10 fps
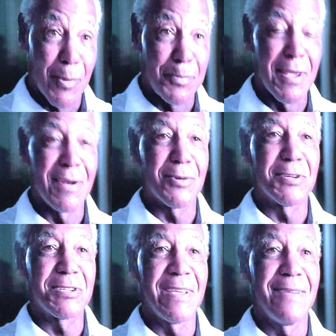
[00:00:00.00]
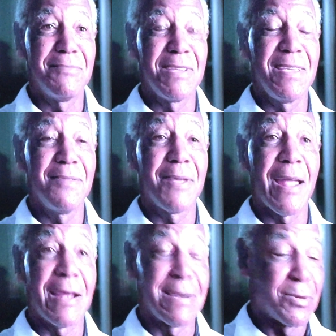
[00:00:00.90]
we were playing on the same
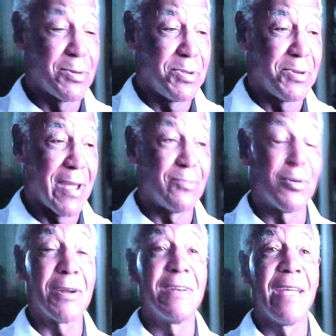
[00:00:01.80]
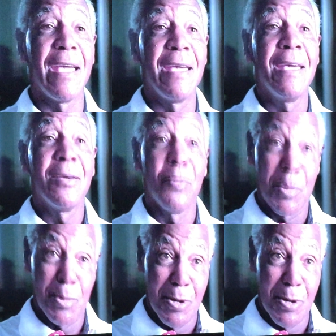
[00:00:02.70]
team, and I told you that one day